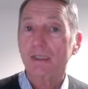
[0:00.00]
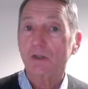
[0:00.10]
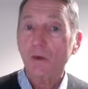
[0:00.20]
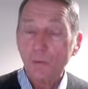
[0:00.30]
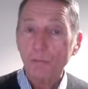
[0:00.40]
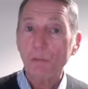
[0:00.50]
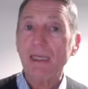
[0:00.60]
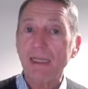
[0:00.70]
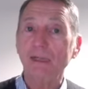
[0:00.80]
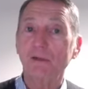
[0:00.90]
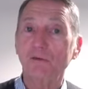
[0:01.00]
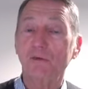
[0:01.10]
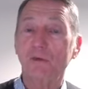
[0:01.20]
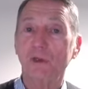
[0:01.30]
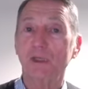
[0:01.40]
Don't
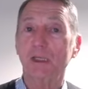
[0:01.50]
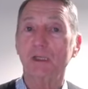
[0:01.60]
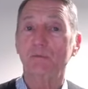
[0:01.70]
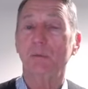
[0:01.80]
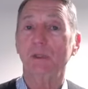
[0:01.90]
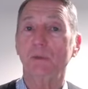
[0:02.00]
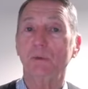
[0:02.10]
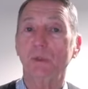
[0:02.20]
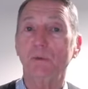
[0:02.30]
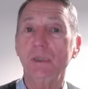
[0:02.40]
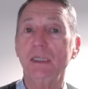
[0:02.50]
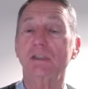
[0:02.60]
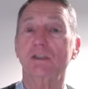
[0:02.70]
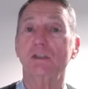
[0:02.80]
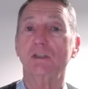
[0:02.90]
believe that you
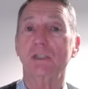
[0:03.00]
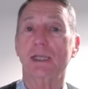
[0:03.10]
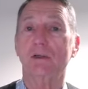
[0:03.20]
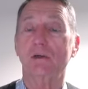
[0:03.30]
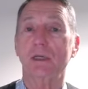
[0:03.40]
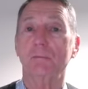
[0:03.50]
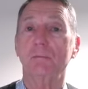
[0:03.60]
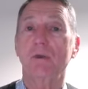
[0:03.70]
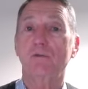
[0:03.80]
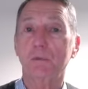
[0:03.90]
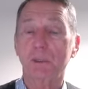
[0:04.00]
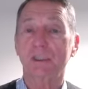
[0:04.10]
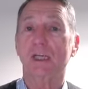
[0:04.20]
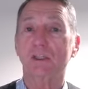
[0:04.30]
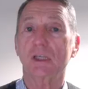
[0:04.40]
need suntan cream for
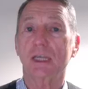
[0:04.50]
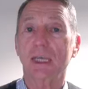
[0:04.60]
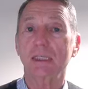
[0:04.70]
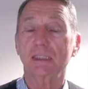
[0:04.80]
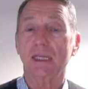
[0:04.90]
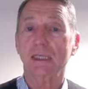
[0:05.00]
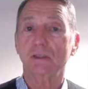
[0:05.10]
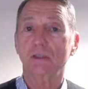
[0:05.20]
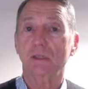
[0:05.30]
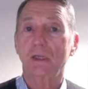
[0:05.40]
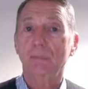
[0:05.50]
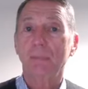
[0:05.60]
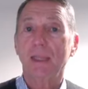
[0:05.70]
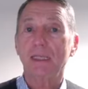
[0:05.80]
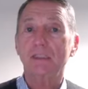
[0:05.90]
protection against cancer.
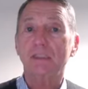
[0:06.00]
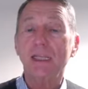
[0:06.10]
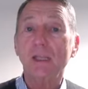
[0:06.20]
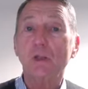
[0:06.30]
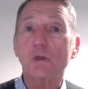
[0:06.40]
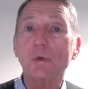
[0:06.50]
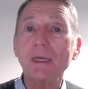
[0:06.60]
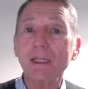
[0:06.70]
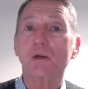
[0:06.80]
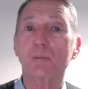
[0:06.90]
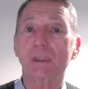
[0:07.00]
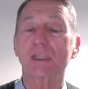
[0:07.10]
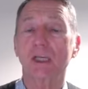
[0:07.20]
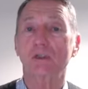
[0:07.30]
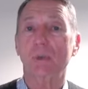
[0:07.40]
It's D3 that
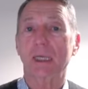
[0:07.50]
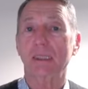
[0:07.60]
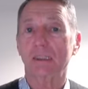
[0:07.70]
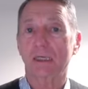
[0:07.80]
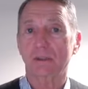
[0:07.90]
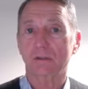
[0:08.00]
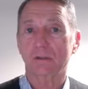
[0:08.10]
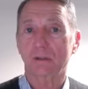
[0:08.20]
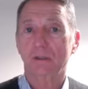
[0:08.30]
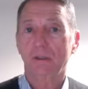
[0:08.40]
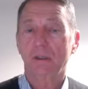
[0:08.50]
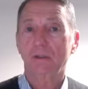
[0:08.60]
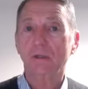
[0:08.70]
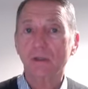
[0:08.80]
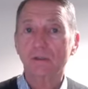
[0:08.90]
protects you against cancer,
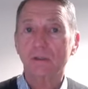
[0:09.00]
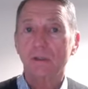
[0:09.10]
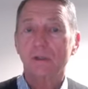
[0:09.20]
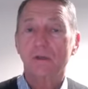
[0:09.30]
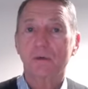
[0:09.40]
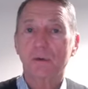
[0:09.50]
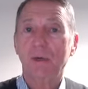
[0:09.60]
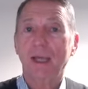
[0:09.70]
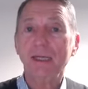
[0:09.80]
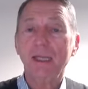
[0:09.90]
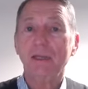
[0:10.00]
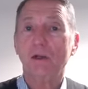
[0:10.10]
not any